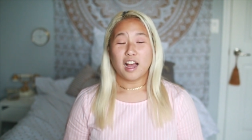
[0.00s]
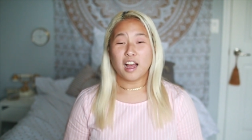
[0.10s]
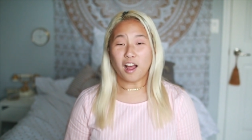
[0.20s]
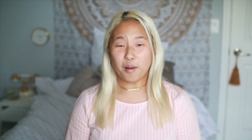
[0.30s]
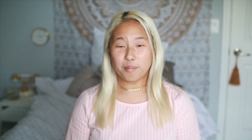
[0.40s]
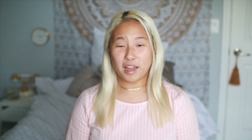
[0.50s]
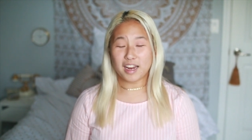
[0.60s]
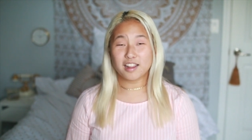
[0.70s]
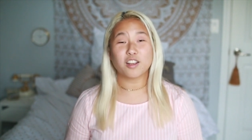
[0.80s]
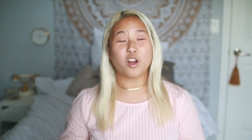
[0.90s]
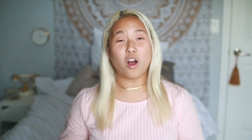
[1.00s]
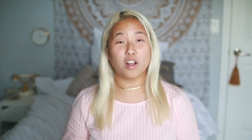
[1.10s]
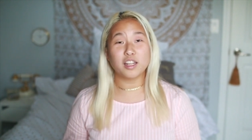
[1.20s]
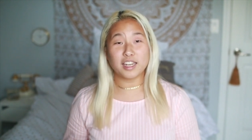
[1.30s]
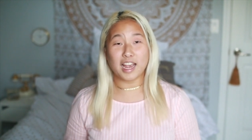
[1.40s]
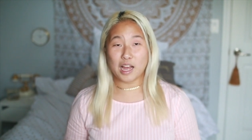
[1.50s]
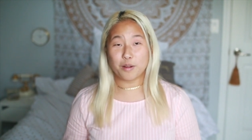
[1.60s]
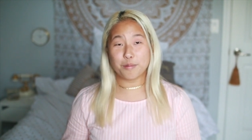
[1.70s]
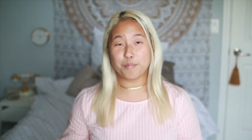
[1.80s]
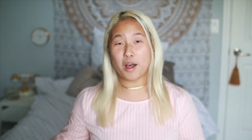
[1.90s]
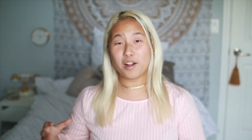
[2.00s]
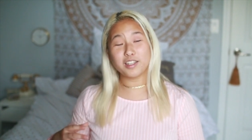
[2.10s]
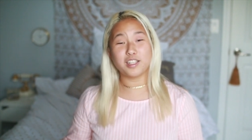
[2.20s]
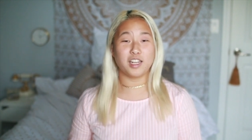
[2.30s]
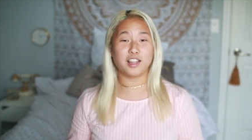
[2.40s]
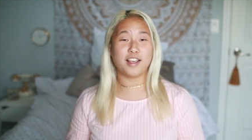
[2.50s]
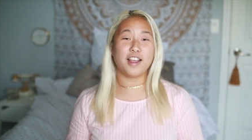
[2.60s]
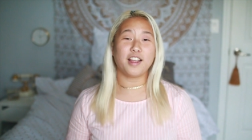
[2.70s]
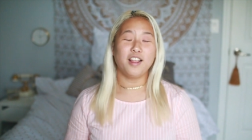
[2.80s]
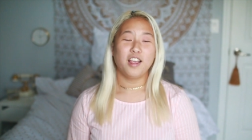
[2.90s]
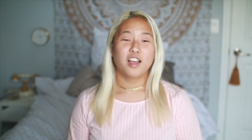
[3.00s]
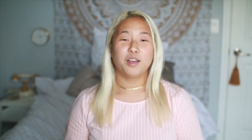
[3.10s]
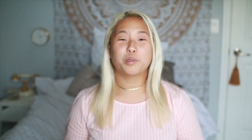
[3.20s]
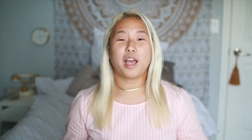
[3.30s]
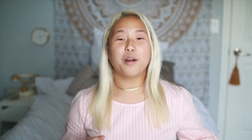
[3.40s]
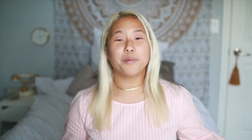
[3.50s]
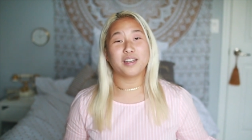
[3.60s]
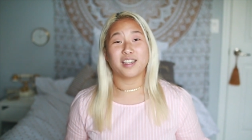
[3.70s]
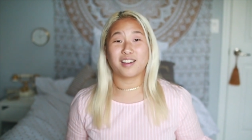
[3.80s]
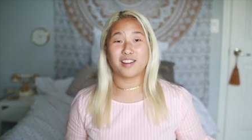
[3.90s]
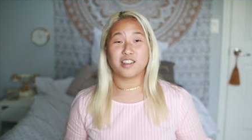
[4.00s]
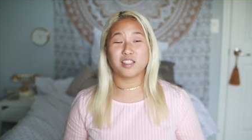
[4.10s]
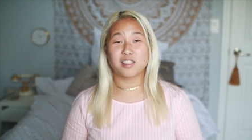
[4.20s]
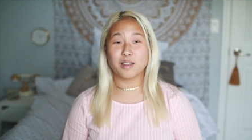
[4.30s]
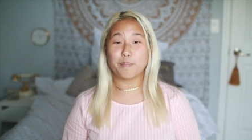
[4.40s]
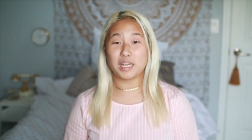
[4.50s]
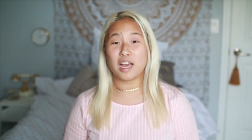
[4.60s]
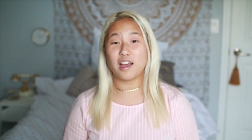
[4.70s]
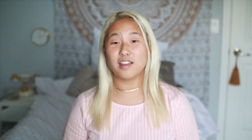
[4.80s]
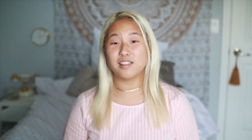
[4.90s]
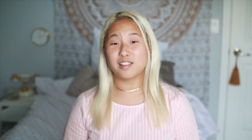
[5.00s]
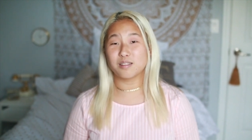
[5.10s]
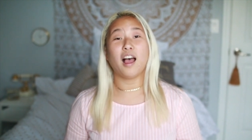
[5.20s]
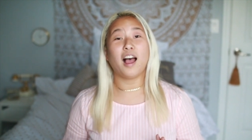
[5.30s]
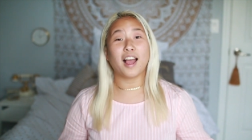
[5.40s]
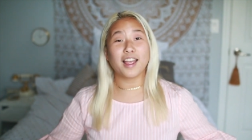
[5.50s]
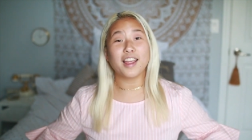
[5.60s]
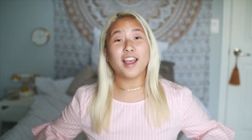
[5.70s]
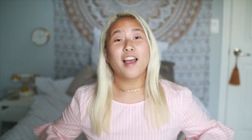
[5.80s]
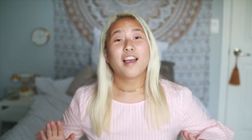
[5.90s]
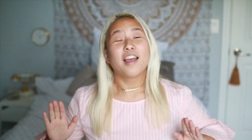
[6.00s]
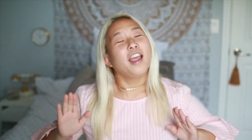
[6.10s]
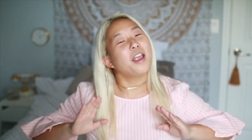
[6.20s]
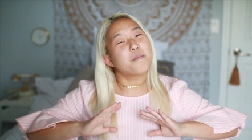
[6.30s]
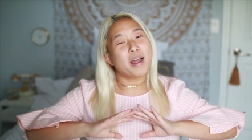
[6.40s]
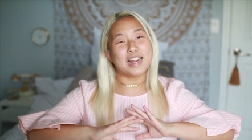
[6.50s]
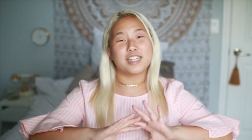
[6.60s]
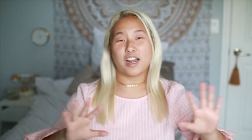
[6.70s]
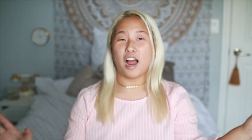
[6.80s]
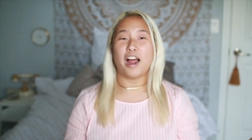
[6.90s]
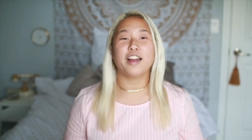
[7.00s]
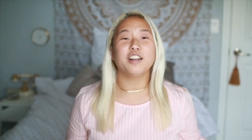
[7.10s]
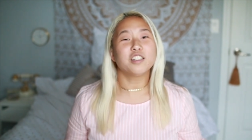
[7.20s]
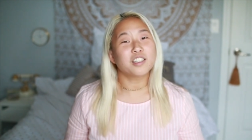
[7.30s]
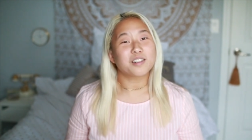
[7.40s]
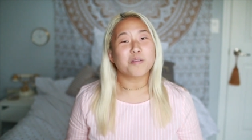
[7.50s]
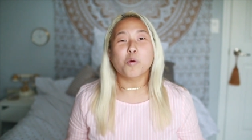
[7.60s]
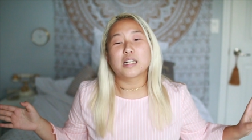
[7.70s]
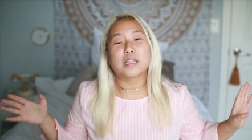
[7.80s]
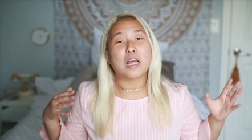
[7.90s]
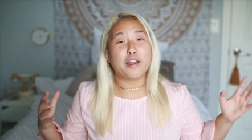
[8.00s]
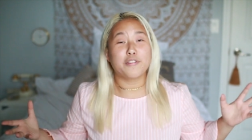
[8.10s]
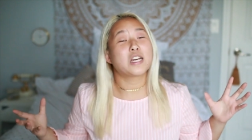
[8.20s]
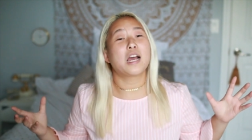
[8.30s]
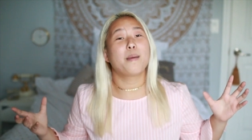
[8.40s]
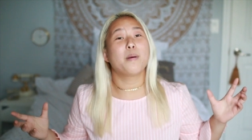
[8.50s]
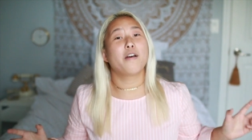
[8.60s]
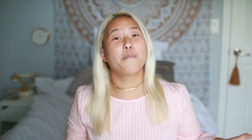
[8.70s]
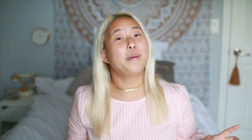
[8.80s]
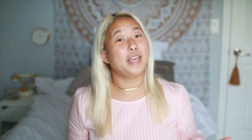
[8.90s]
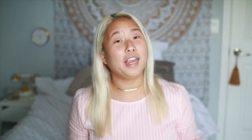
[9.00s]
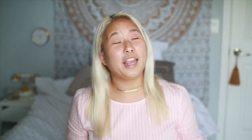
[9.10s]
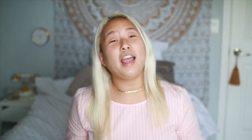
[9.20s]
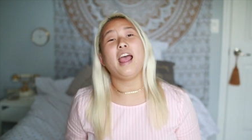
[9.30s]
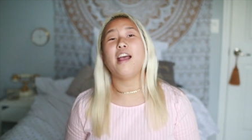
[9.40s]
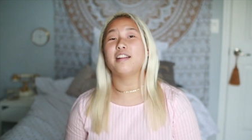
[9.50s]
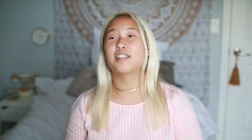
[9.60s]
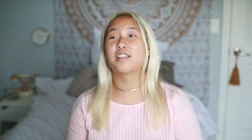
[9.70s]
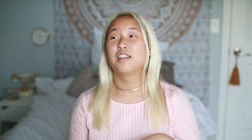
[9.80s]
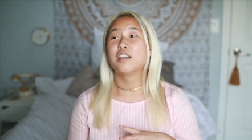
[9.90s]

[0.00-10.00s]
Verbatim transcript: Um, and the calling out policy thing, it was kind of ridiculous because I, in my entire lifetime of being at